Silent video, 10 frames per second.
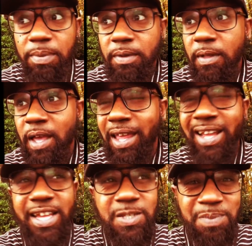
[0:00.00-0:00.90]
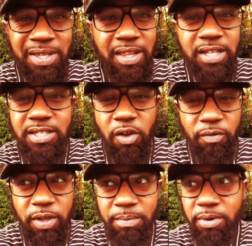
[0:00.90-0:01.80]
And I guess being that it's
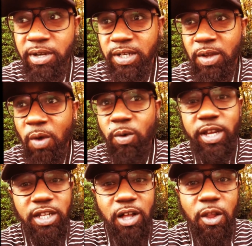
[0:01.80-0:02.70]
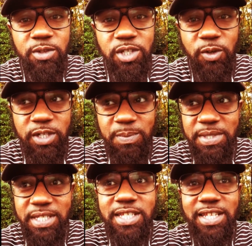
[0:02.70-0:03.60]
November and we're getting close to
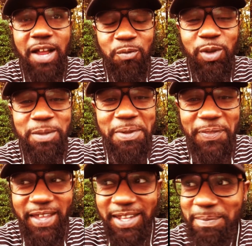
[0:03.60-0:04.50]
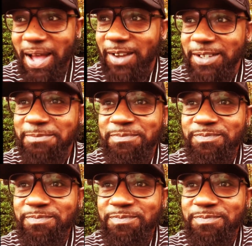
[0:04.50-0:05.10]
Christmas season, I've really been thinking about it.